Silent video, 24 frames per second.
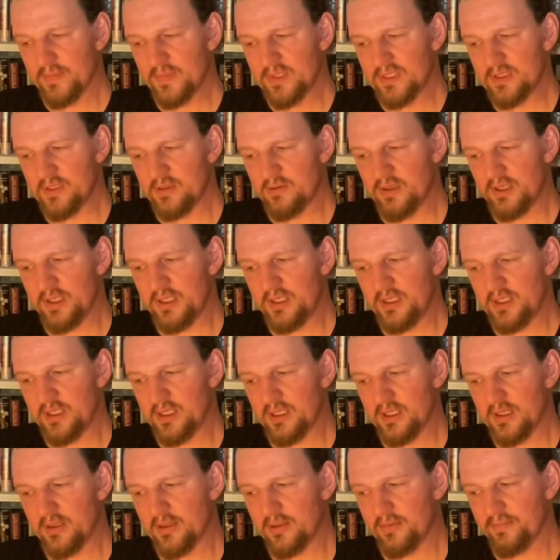a Greek
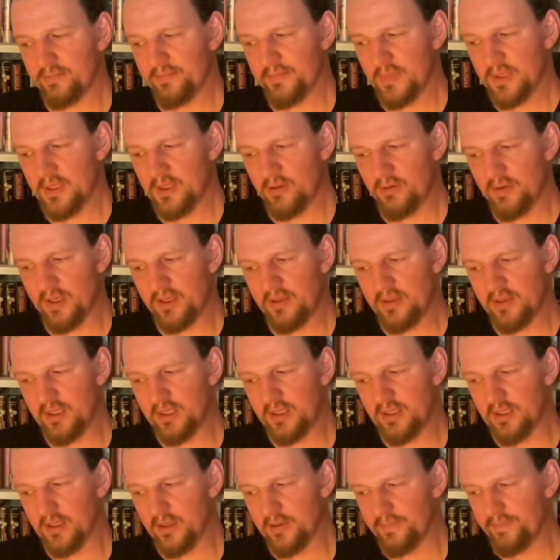
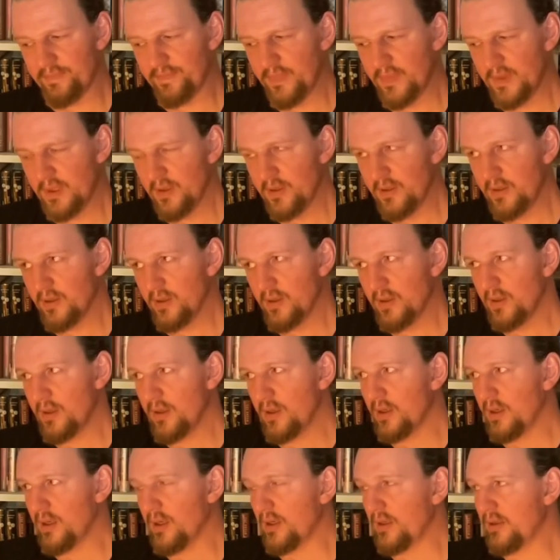thinker,
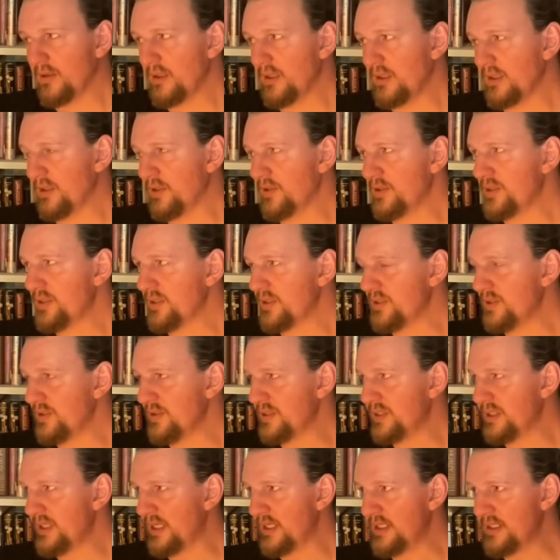Theodosius, who
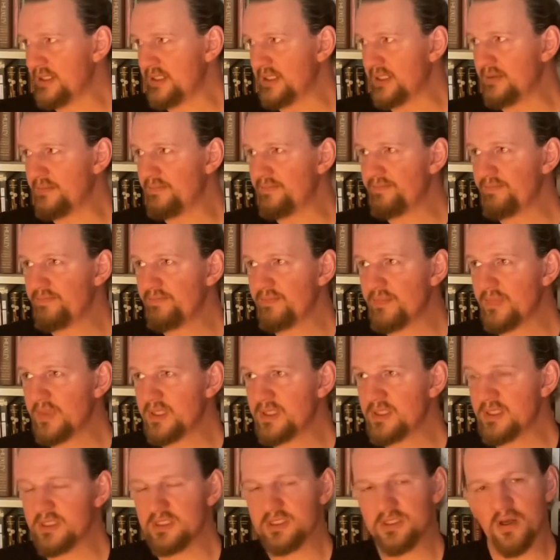said a
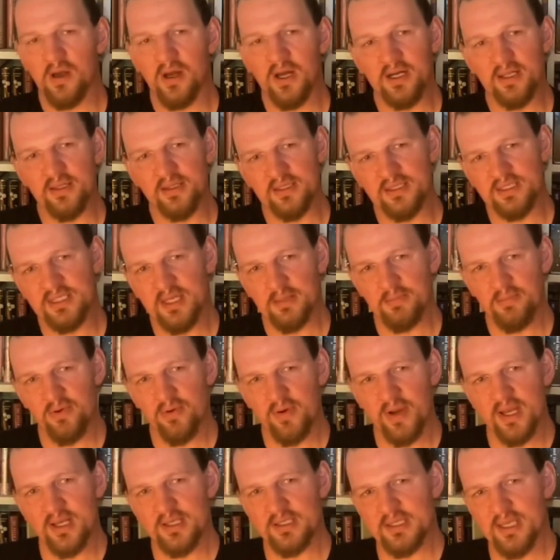society that
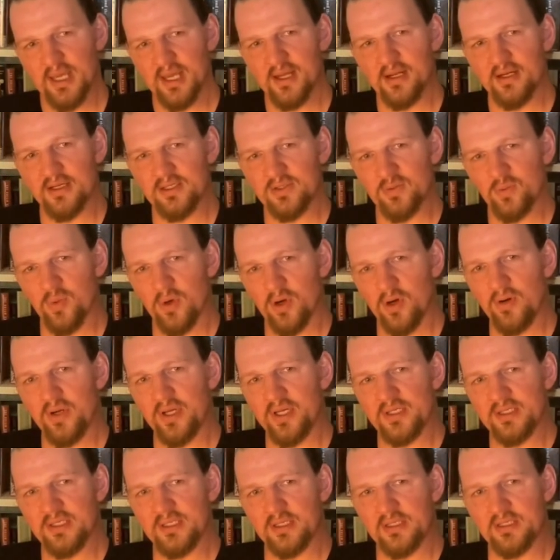separates out its
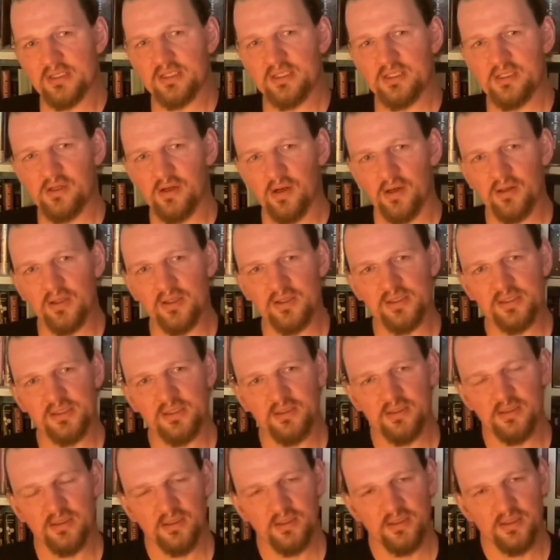warriors and its
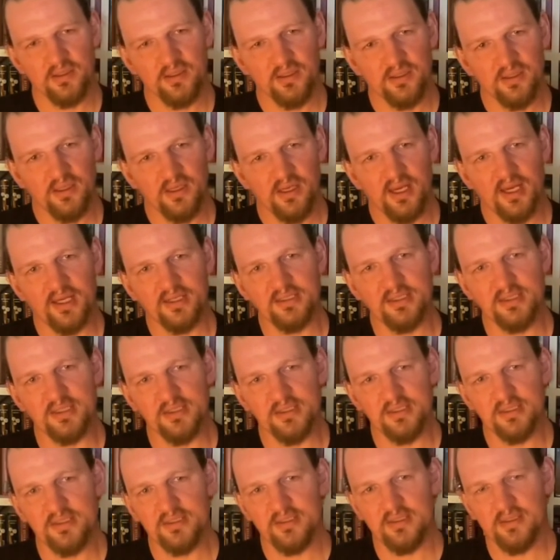scholars has
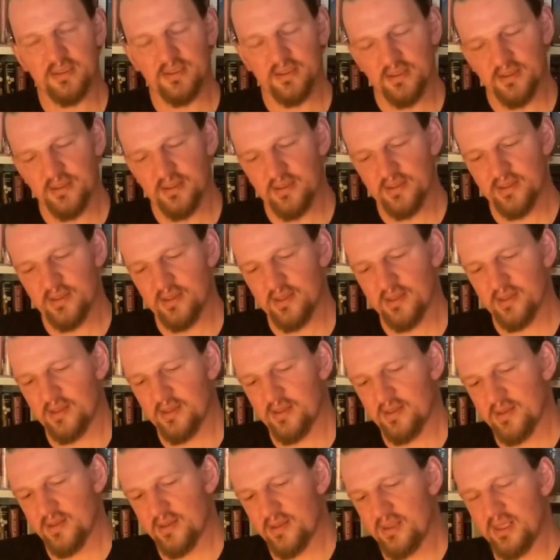its
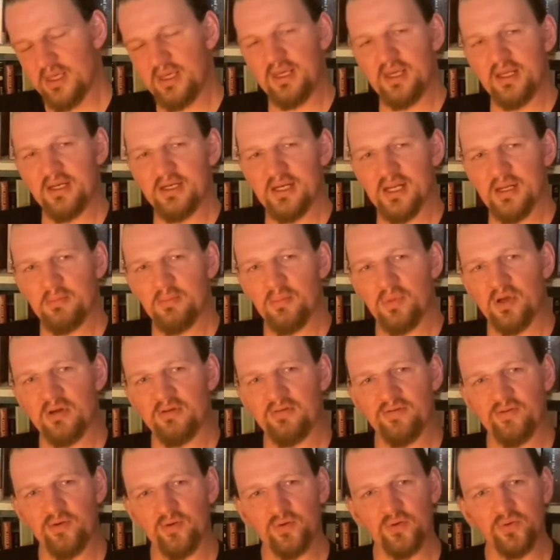thinking done by
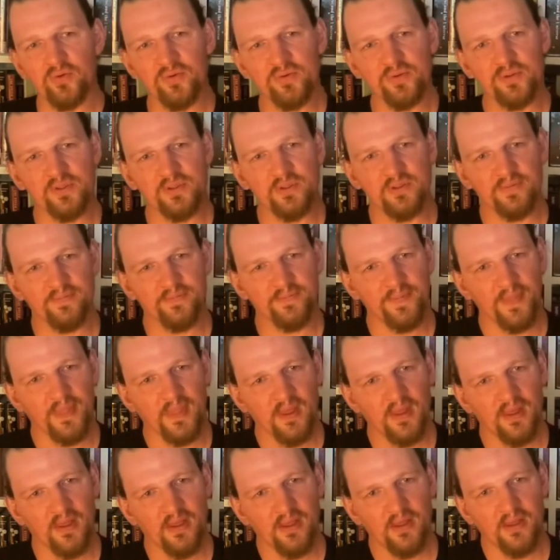fools,
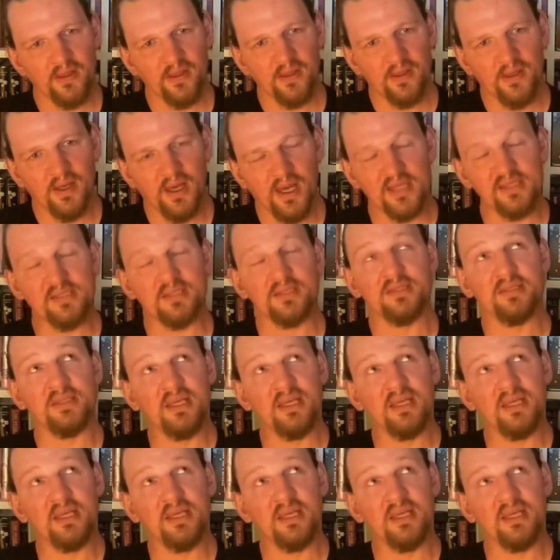has its